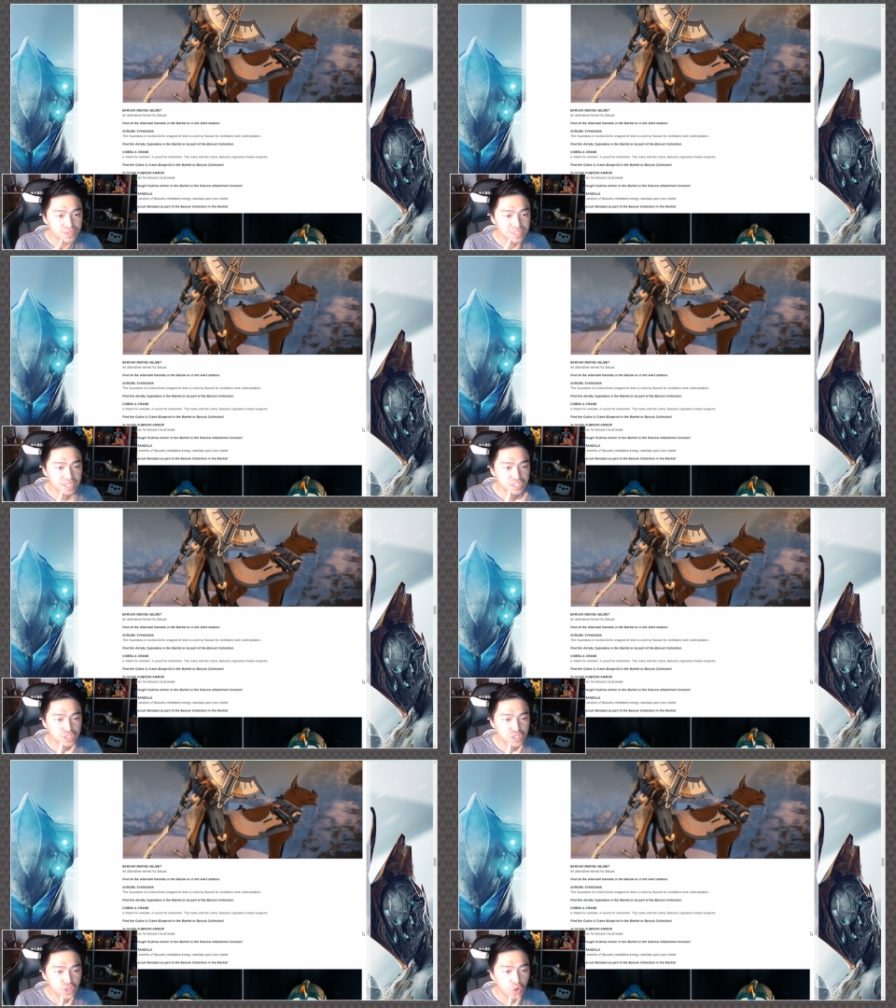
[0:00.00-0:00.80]
There's the
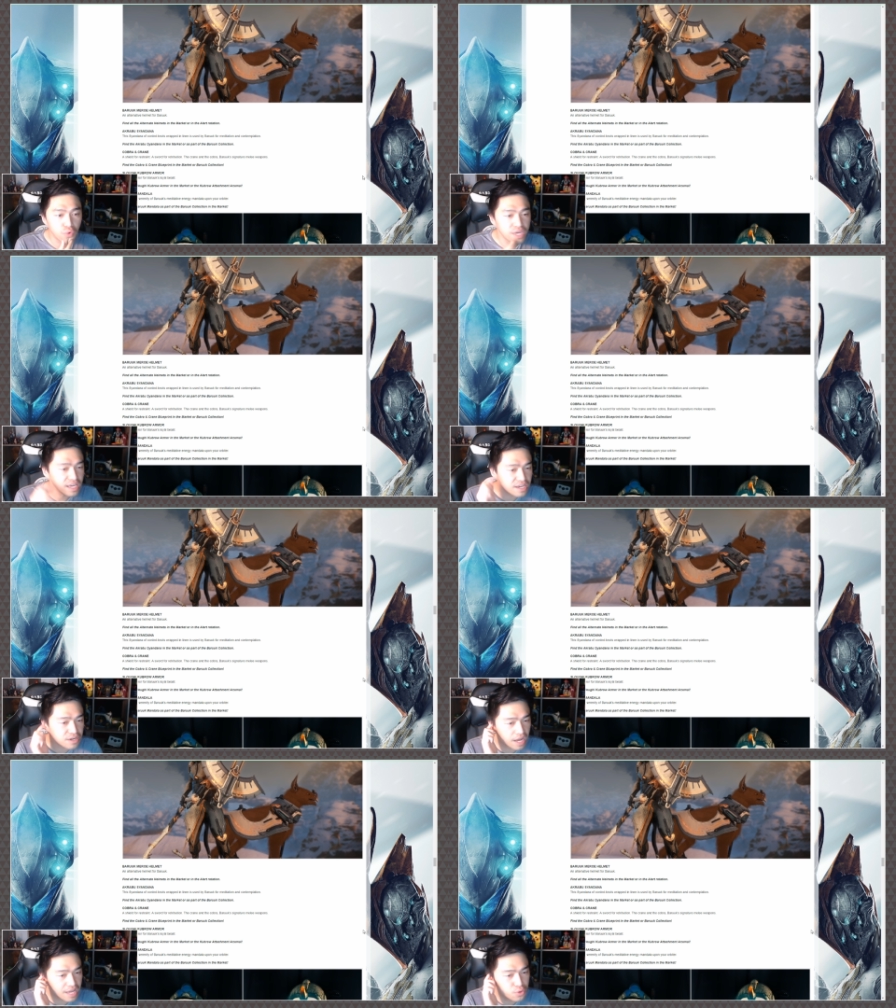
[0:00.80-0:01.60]
Slowy
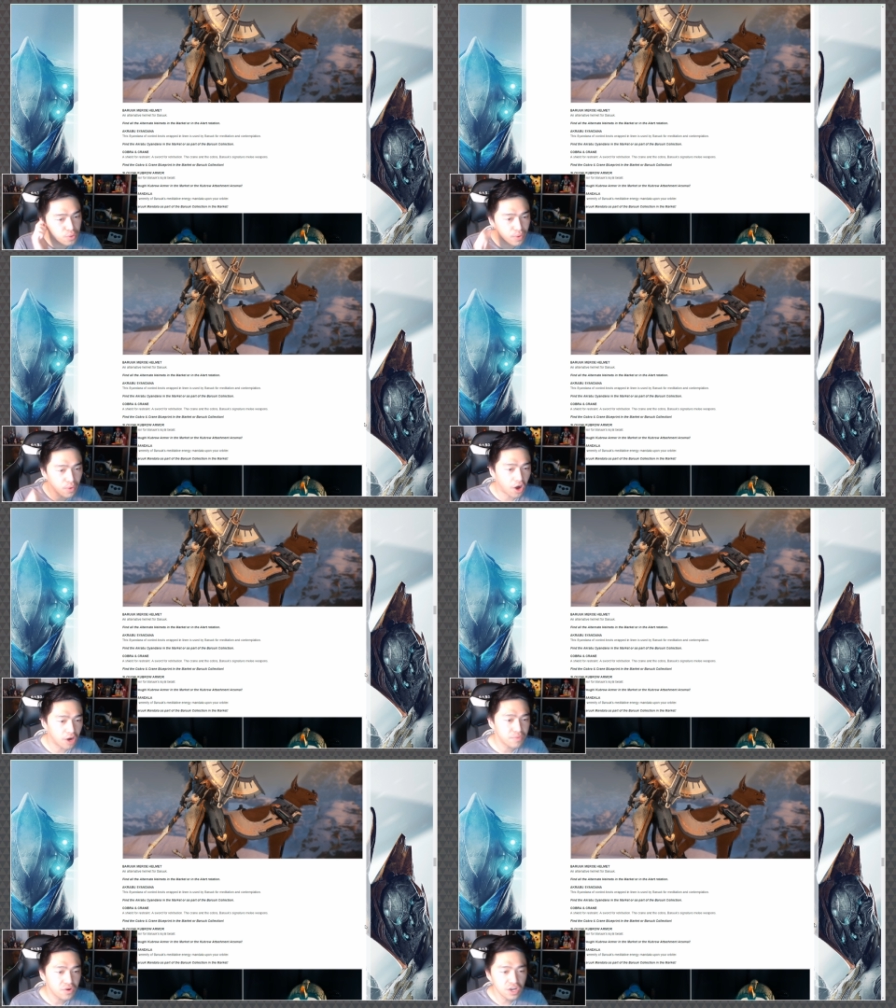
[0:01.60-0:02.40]
Kubrow
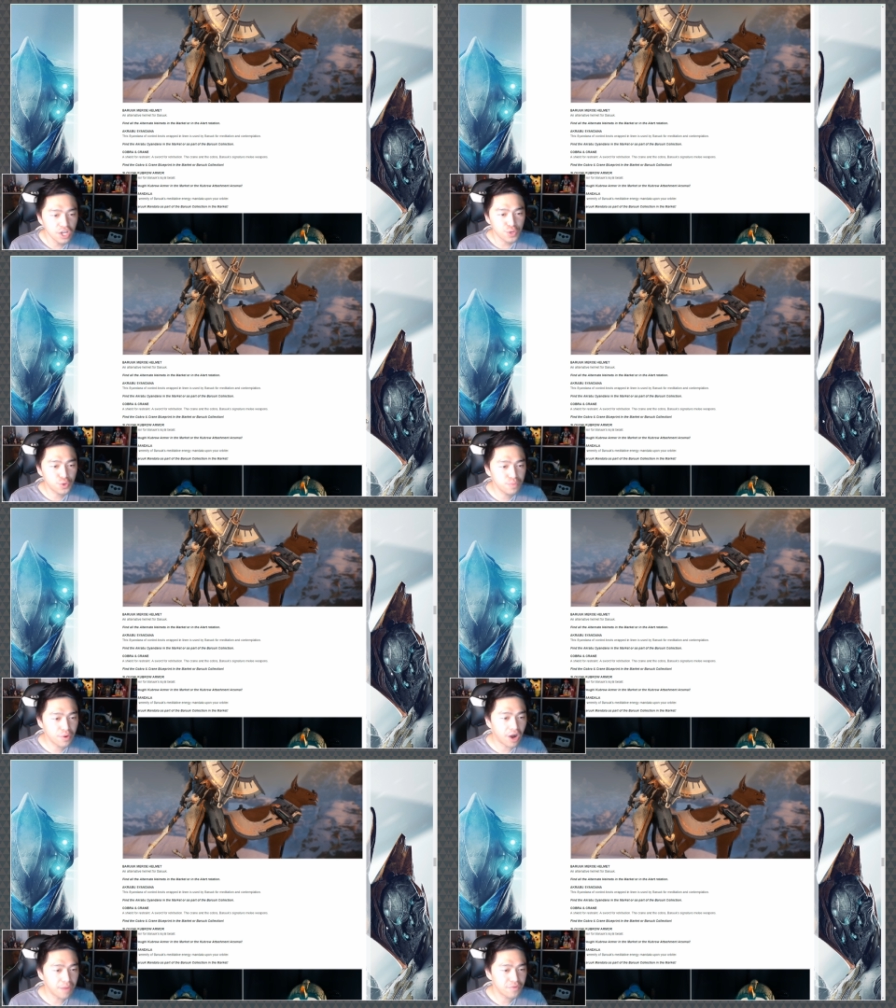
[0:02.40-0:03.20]
armor,
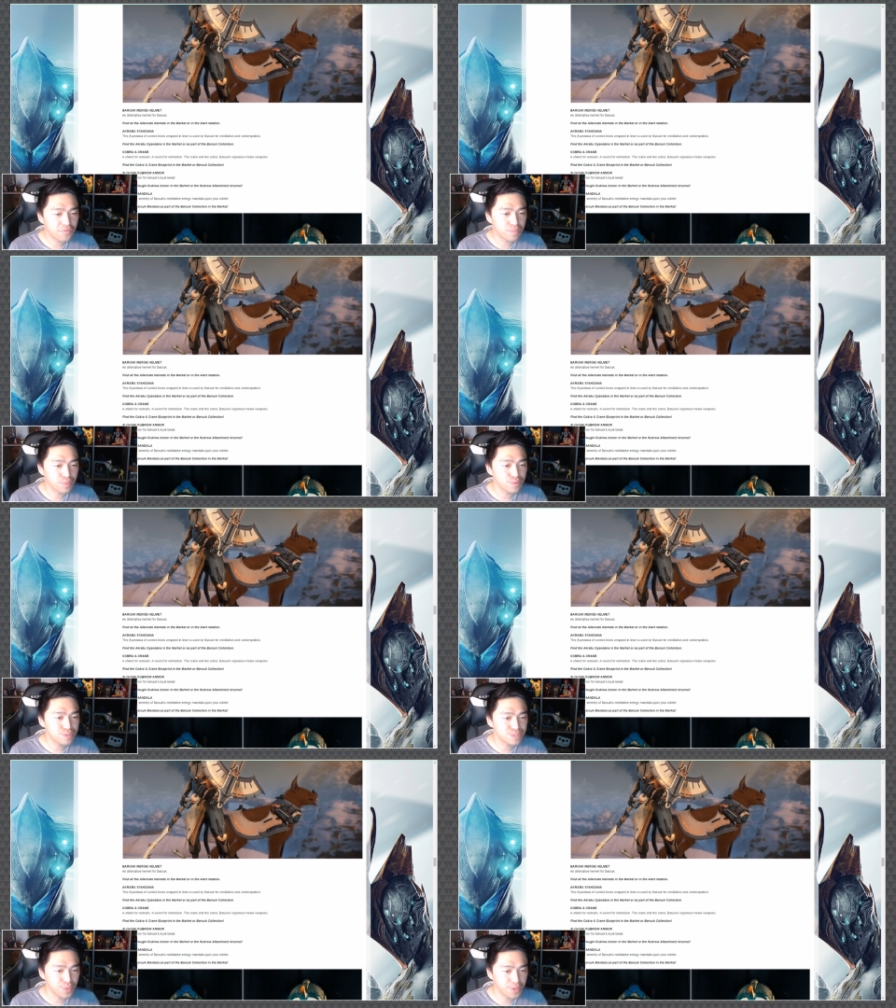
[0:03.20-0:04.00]
Kubrow armor for
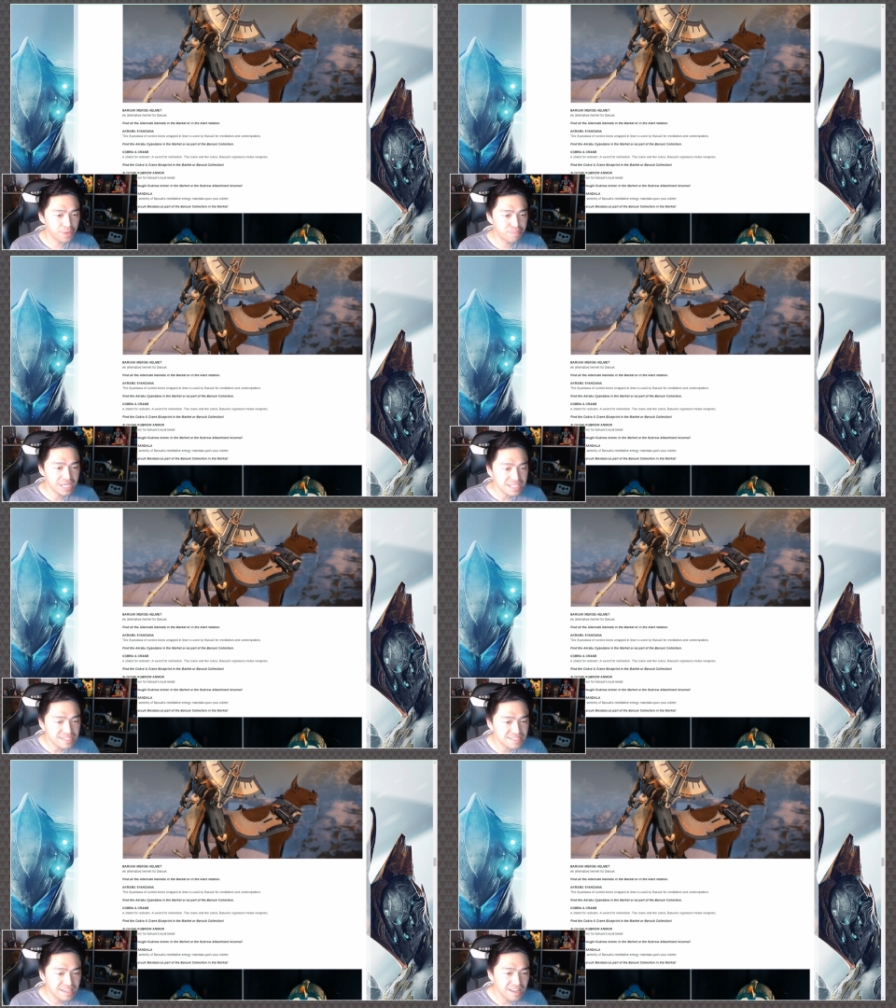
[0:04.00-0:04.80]
Baruuk's loyal
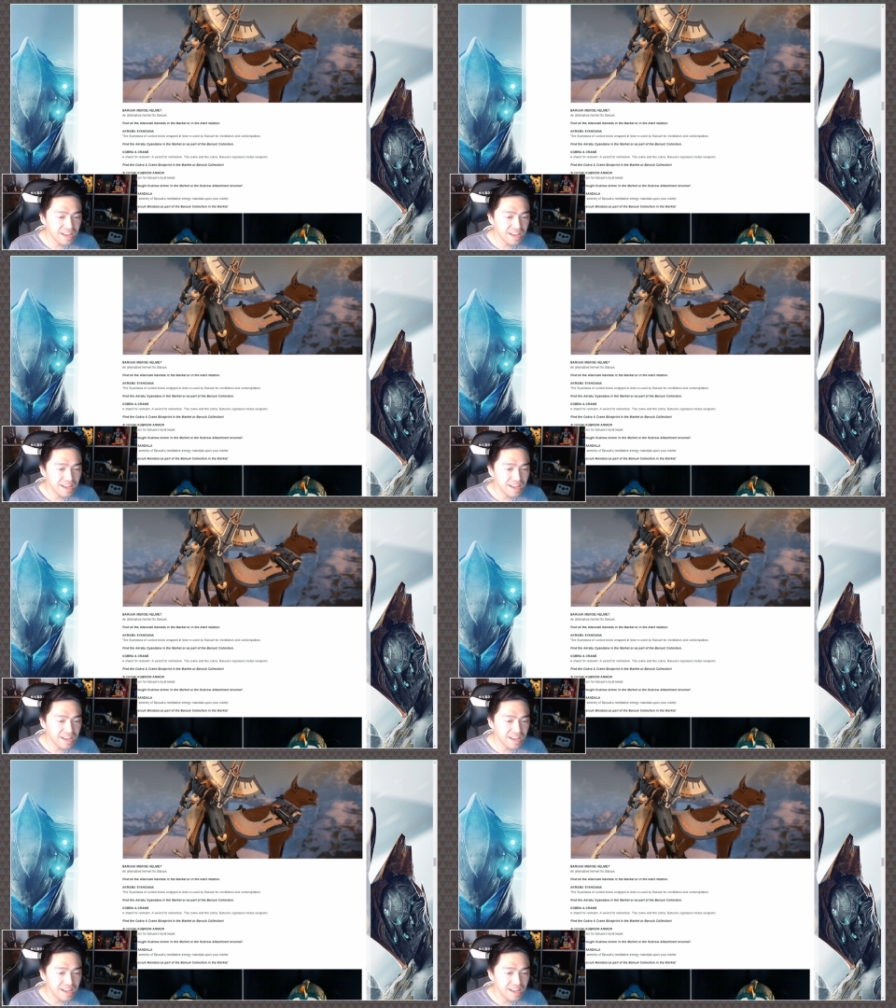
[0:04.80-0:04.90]
beast,